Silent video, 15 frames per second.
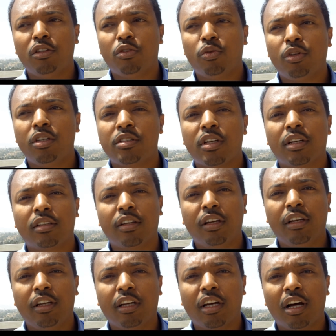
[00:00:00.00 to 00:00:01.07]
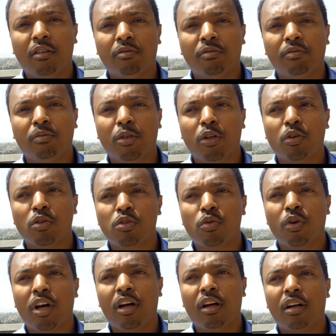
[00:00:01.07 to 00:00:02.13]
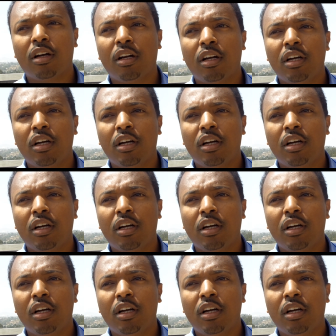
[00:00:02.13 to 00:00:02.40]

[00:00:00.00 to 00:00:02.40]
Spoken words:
It will certainly come because we are